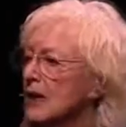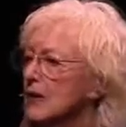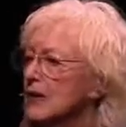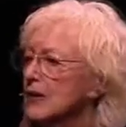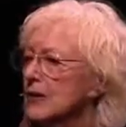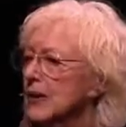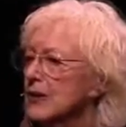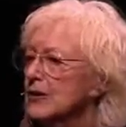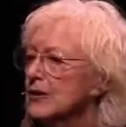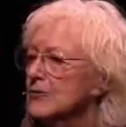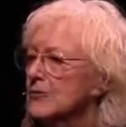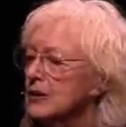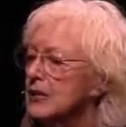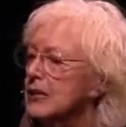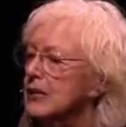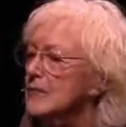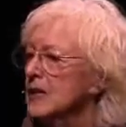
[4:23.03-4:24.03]
trying to
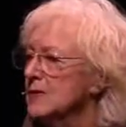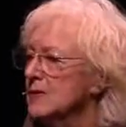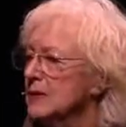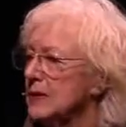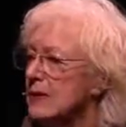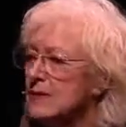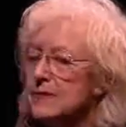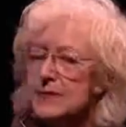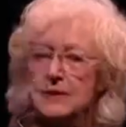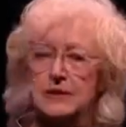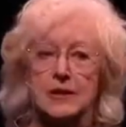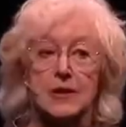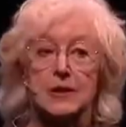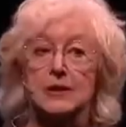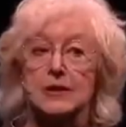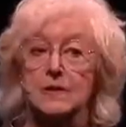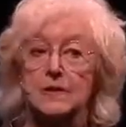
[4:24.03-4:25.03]
redeem himself as a
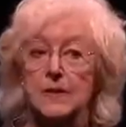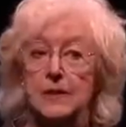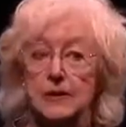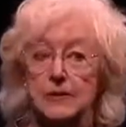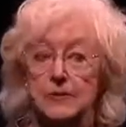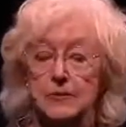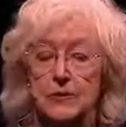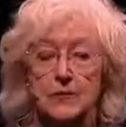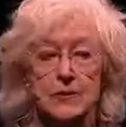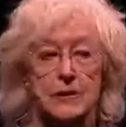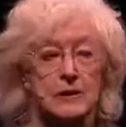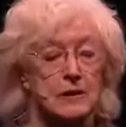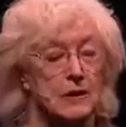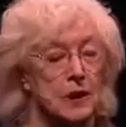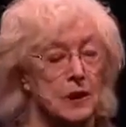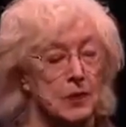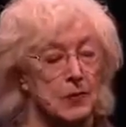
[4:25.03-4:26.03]
defender of
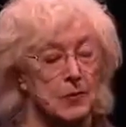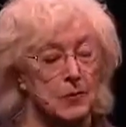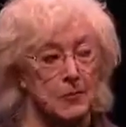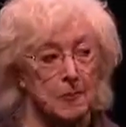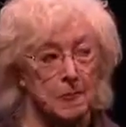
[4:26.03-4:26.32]
Islam.